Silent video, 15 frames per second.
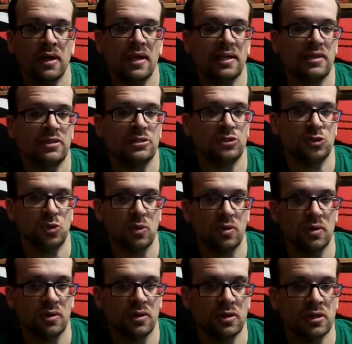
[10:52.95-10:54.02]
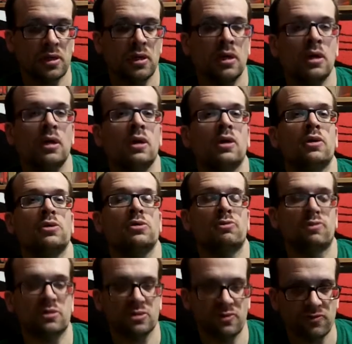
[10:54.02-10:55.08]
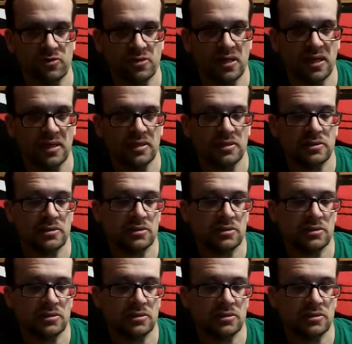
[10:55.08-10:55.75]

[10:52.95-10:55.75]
and enjoy the rest of your night.